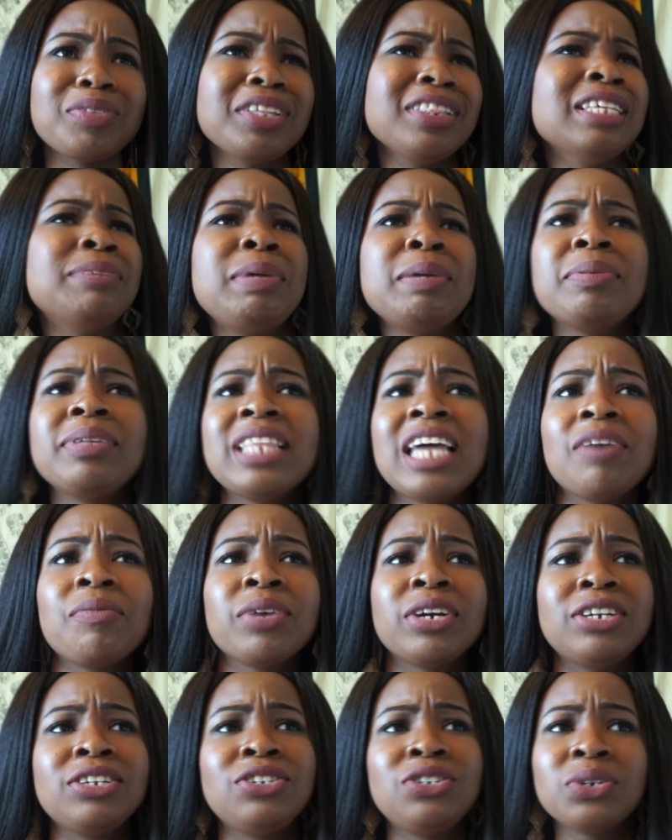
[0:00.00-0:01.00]
The people that
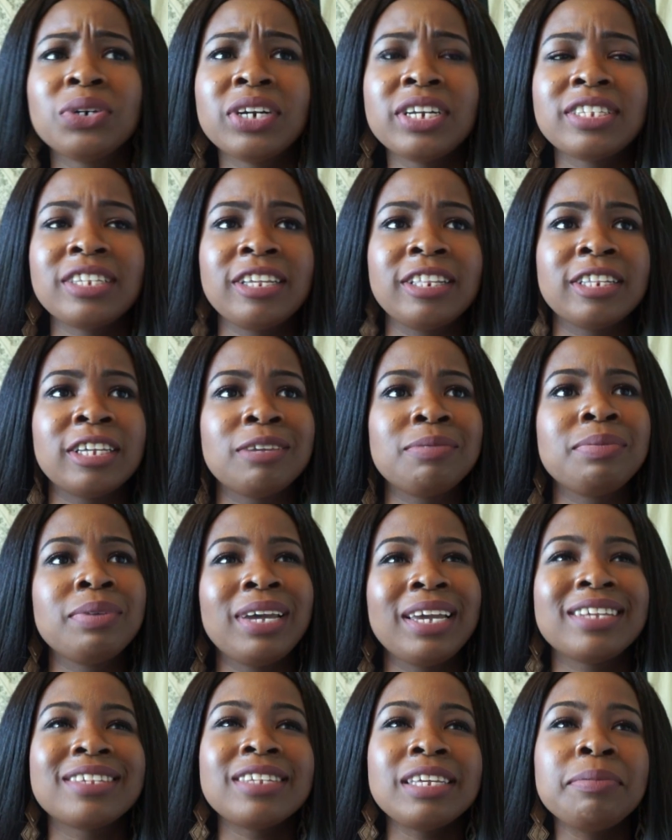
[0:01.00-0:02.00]
were endorsing them
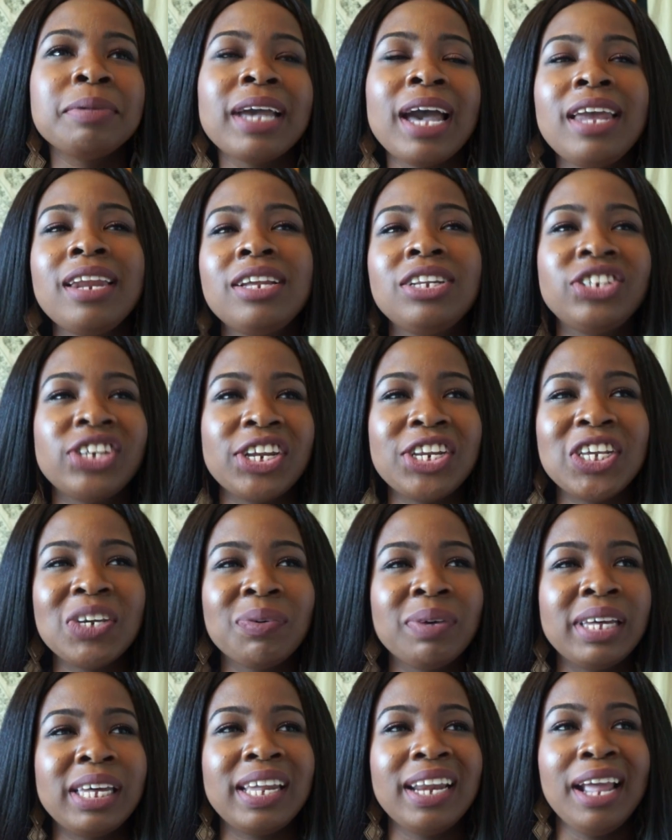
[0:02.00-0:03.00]
like seemed kind of
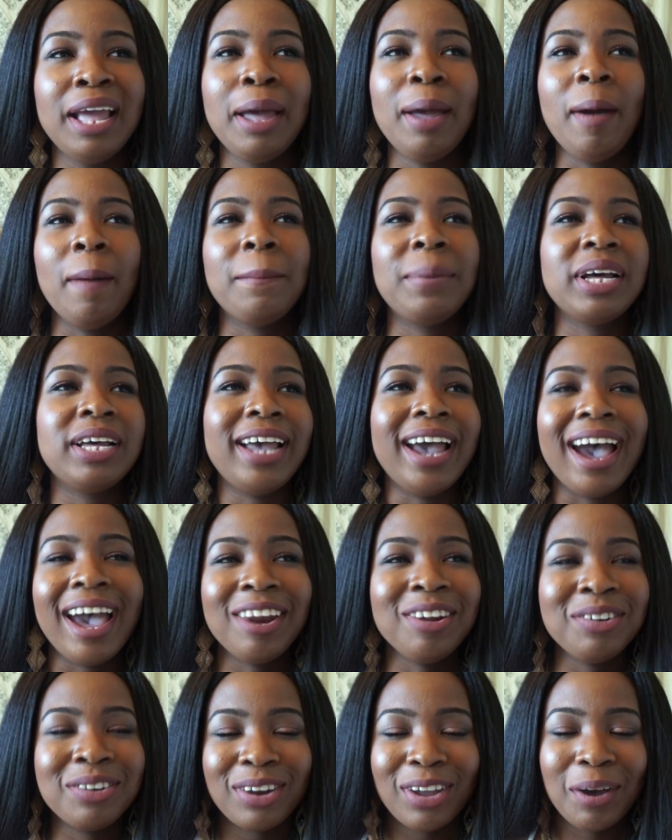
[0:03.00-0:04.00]
genuine, but I
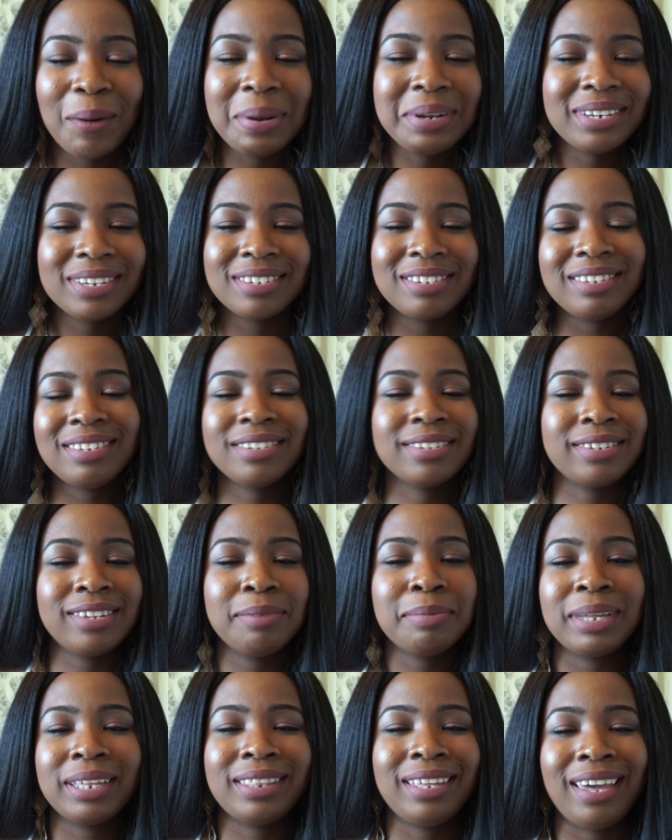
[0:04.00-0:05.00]
don't know, it just didn't
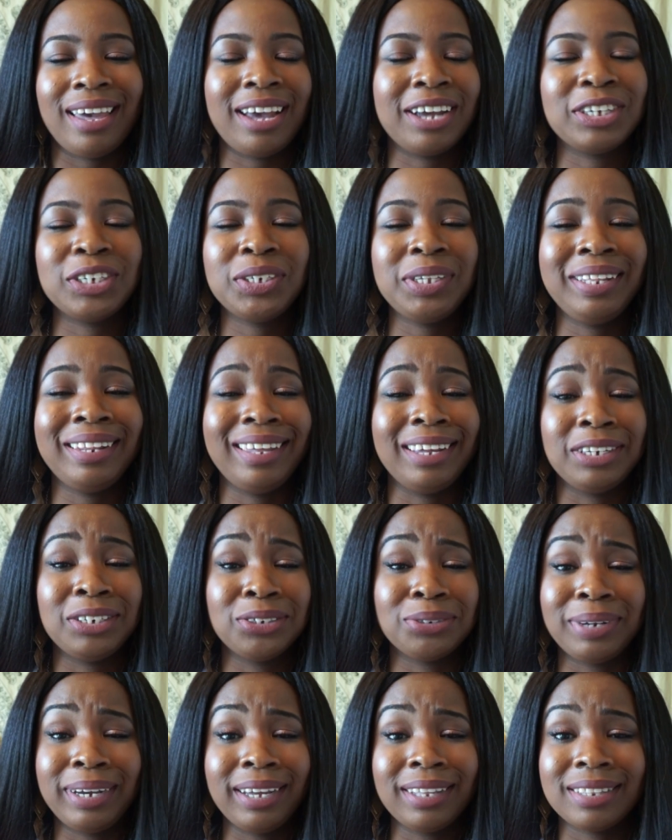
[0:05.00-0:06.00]
seem like they actually like
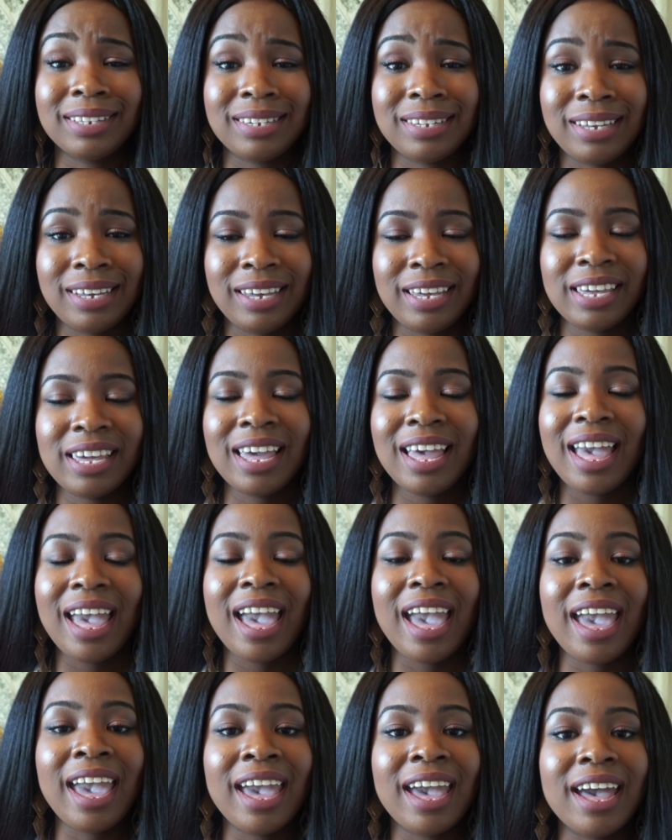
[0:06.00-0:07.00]
drank the tea.
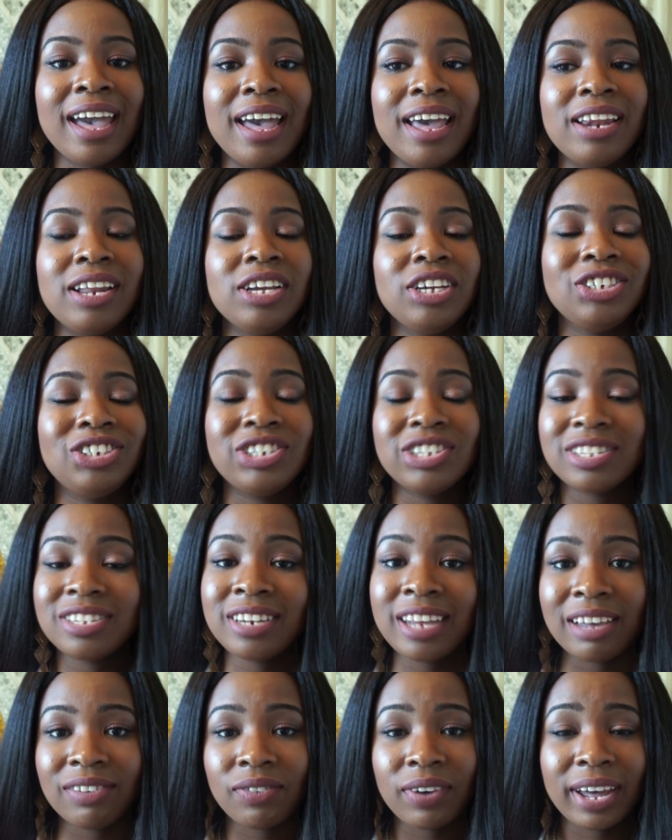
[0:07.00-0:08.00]
And just an
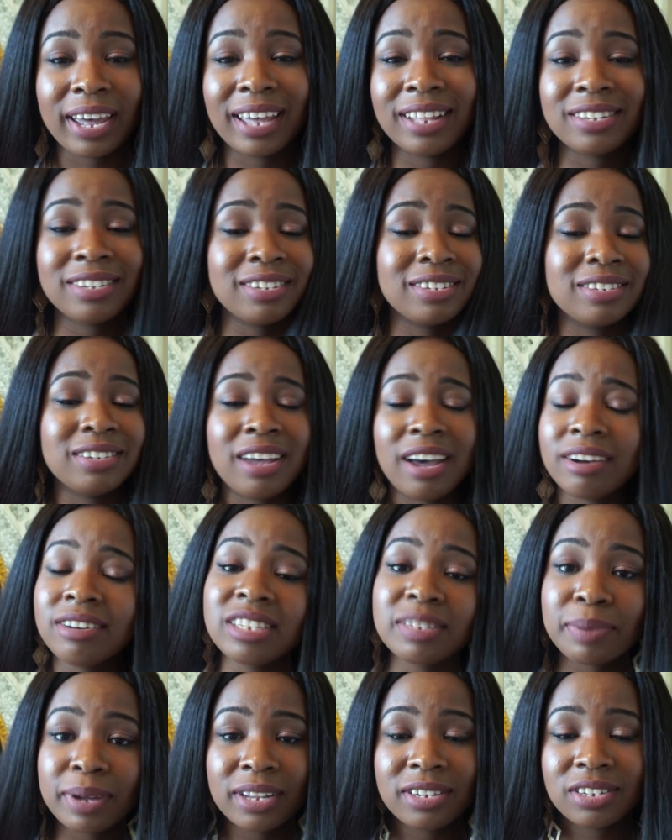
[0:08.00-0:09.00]
FYI, this is not a
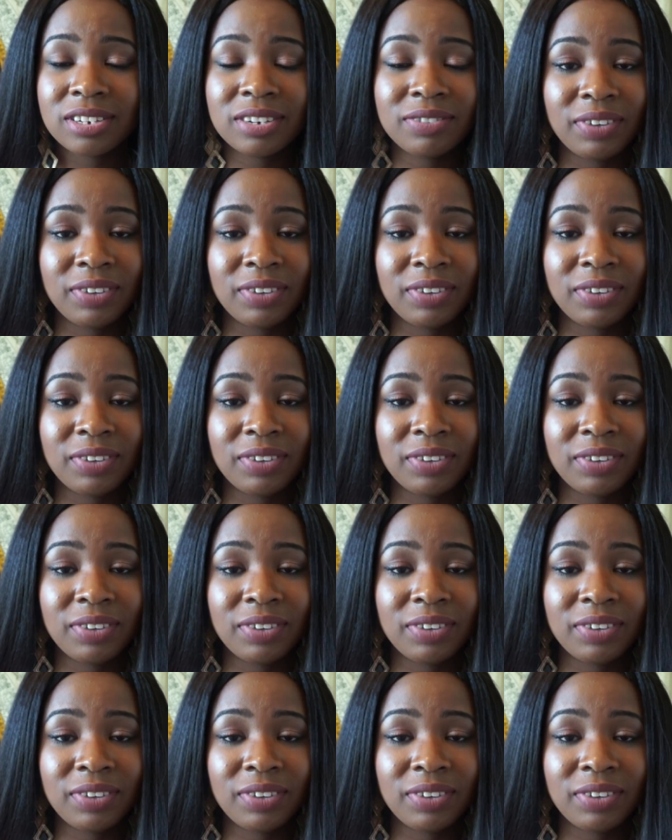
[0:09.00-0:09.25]
sponsored